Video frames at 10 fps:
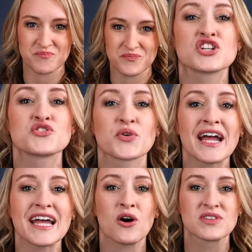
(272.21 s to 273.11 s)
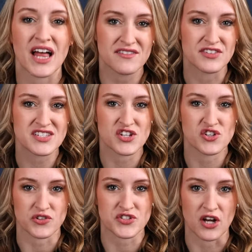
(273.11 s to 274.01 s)
To try out Live Listen
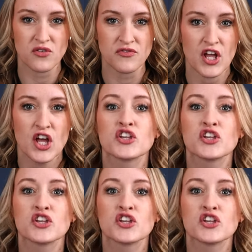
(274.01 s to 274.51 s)
yourself,